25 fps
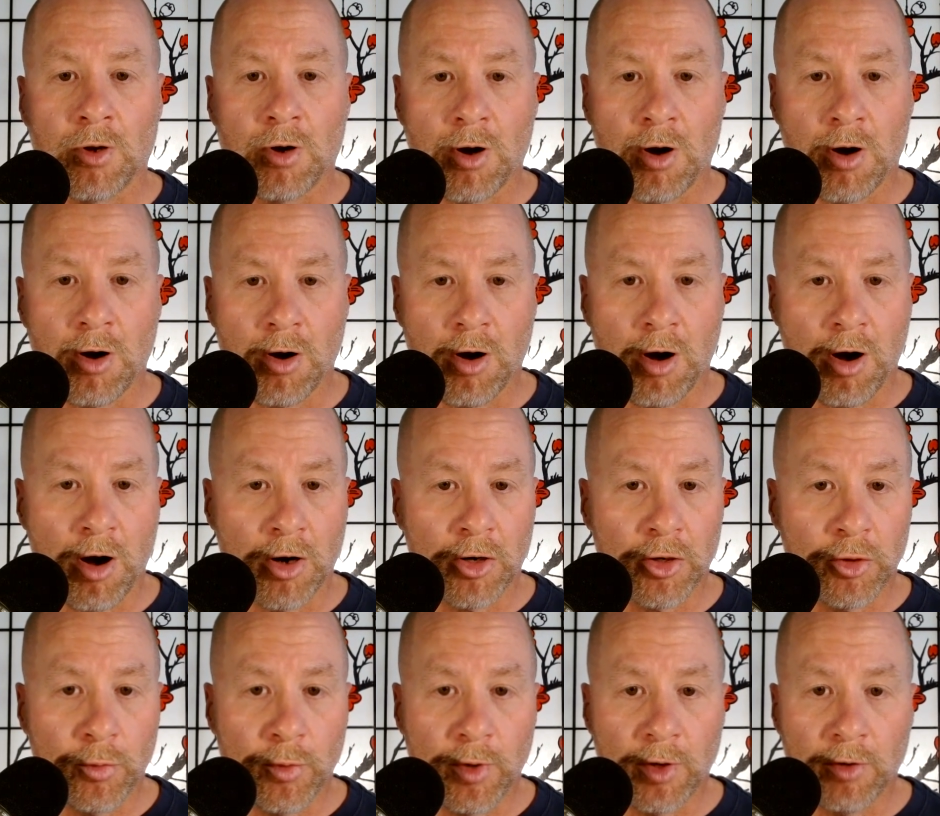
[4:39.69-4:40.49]
are
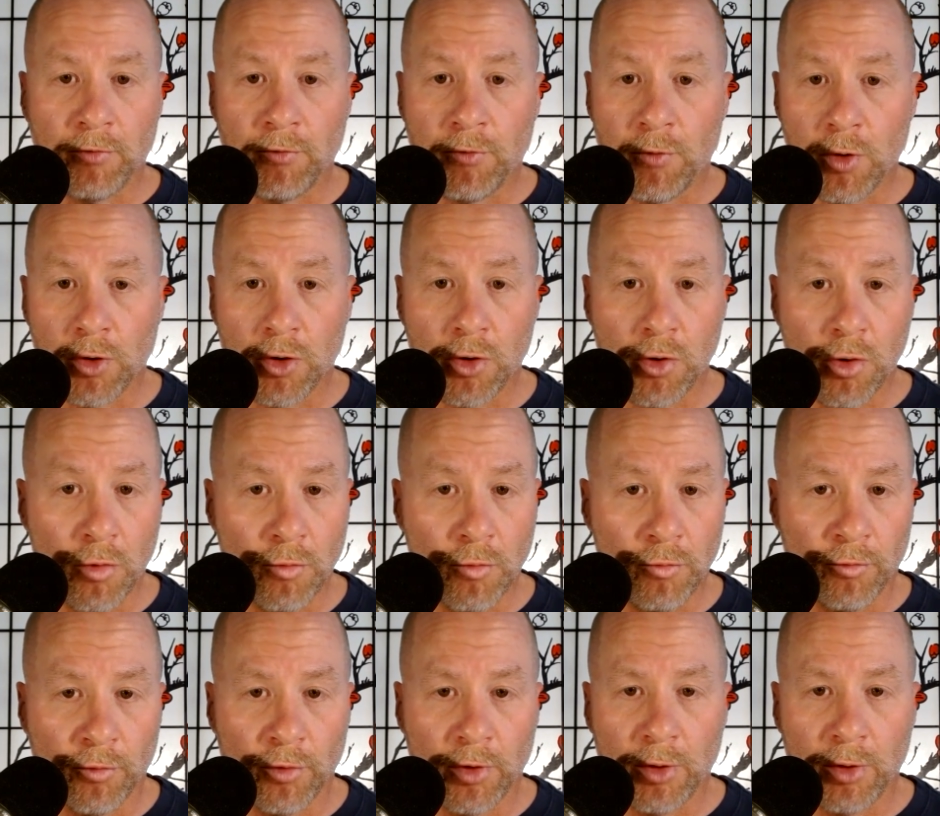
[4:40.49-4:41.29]
arguing for
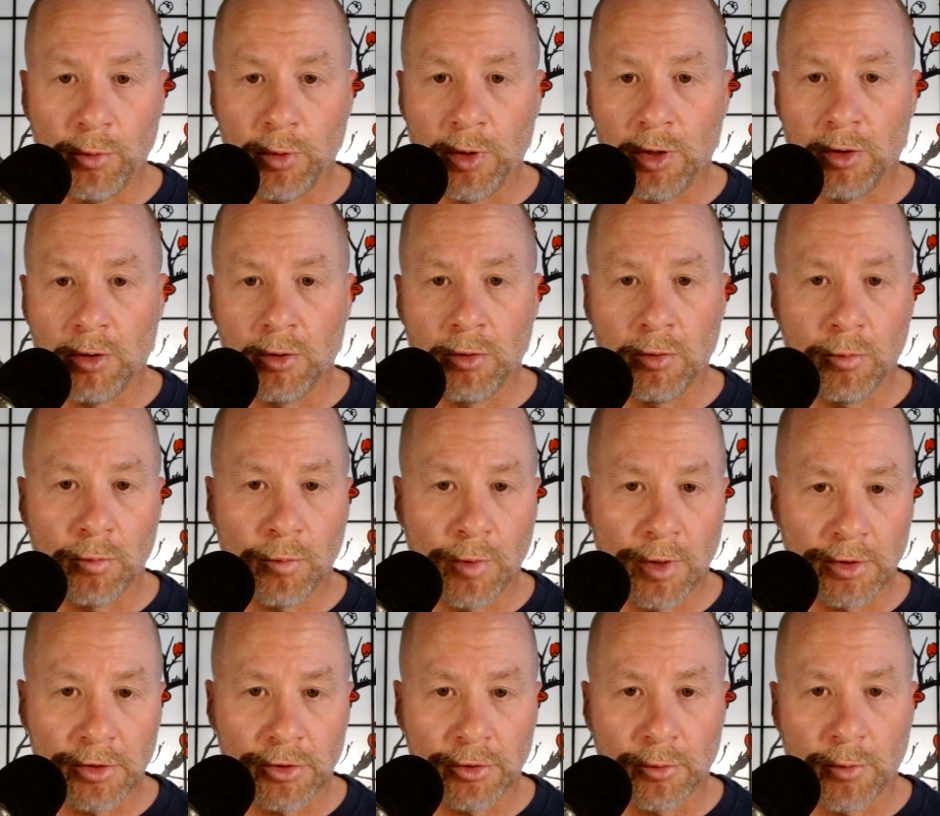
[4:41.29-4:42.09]
no free will
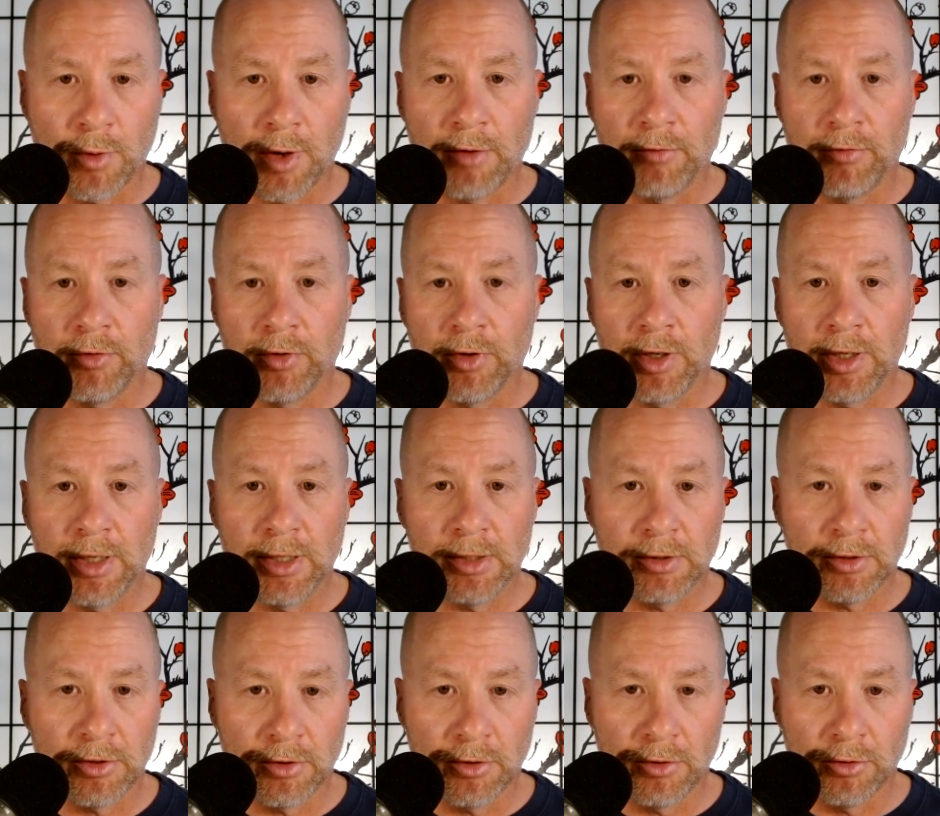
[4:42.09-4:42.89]
whatsoever.
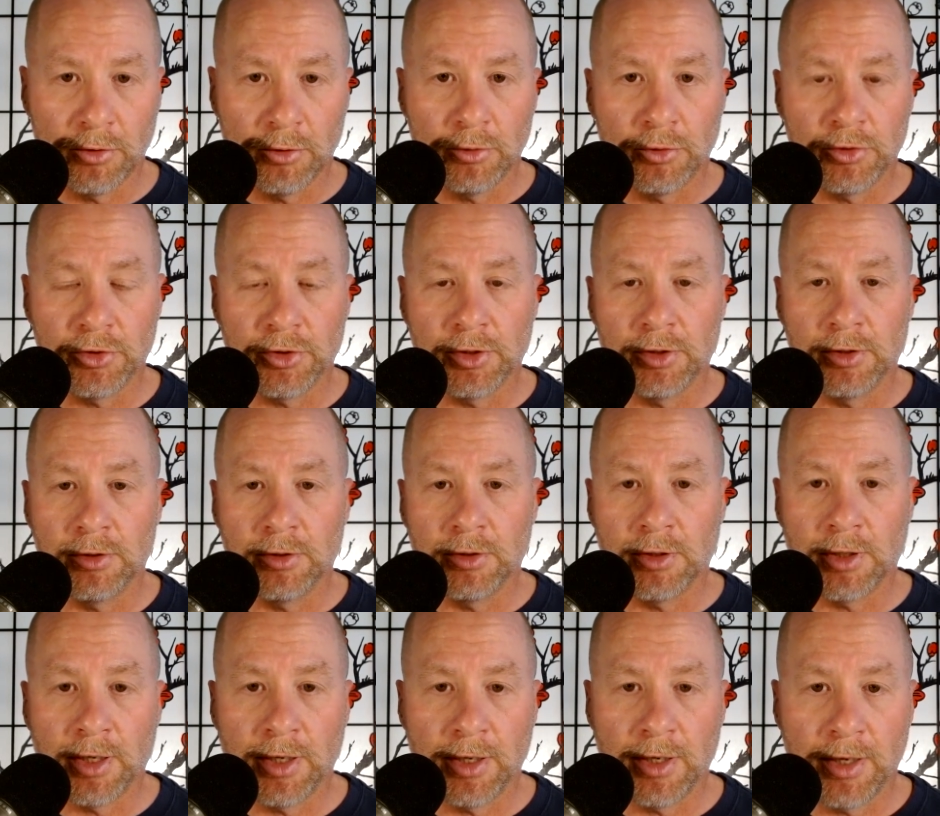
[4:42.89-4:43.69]
It's an
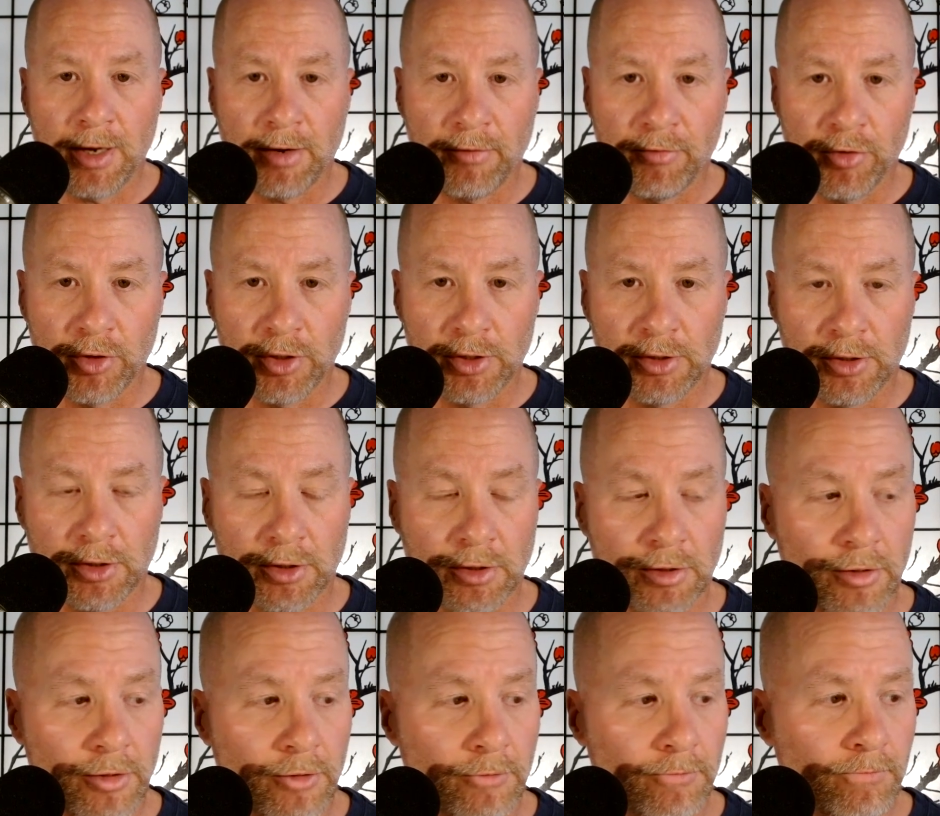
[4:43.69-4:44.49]
illusion. It never
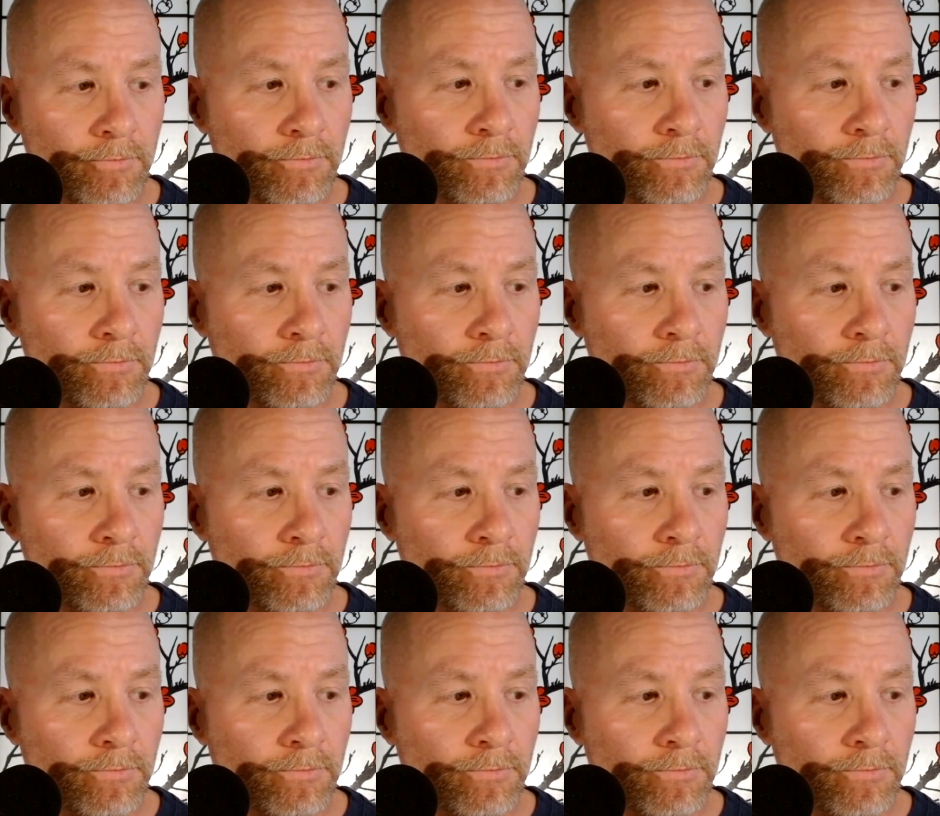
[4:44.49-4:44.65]
existed.